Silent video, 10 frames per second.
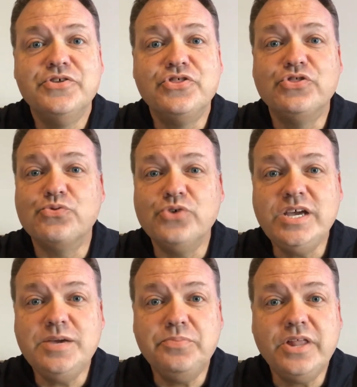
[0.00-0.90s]

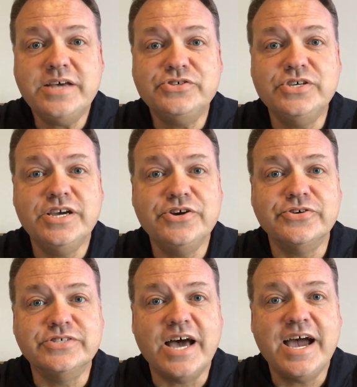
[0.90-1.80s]
3+
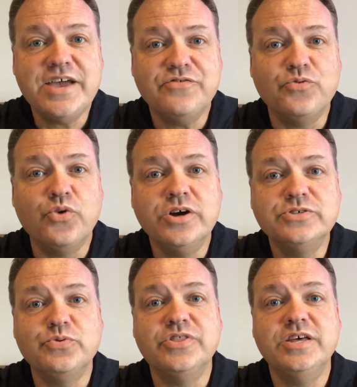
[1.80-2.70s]
years, I have
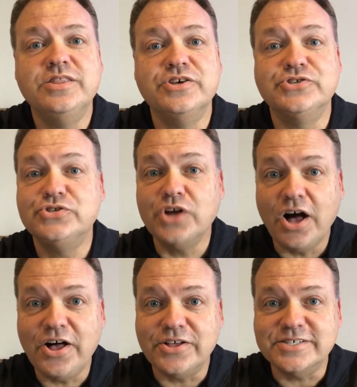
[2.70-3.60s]
worked within the
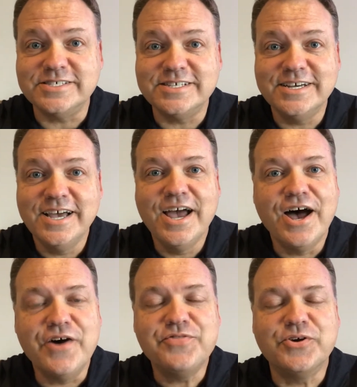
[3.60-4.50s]
stalls
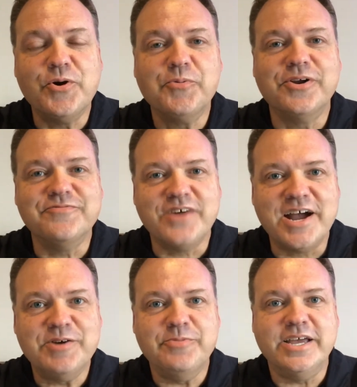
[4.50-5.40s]
of the corporate
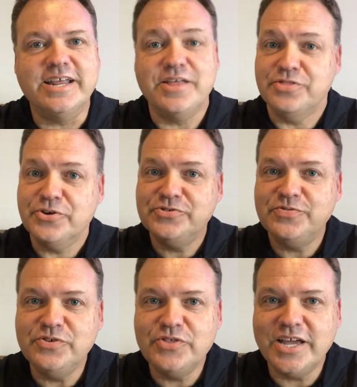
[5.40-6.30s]
environment. And those
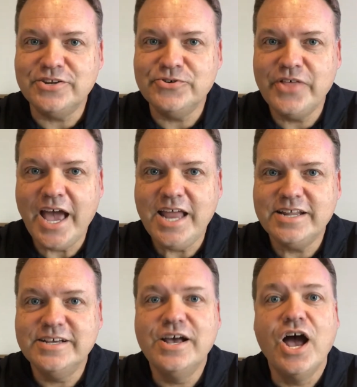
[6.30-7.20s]
of you that do
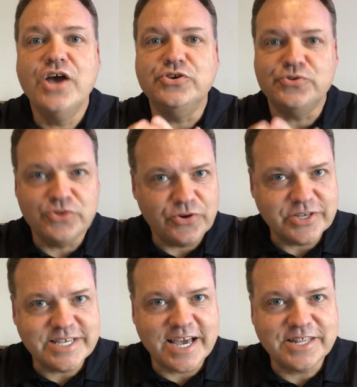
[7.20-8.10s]
that, you know
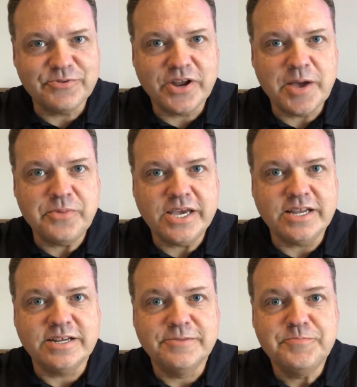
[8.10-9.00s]
exactly what I
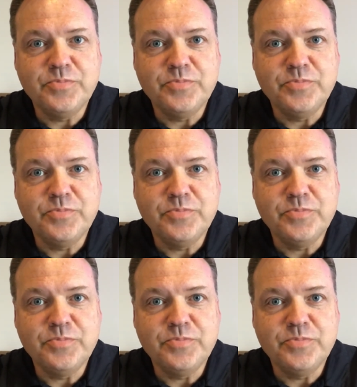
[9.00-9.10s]
mean.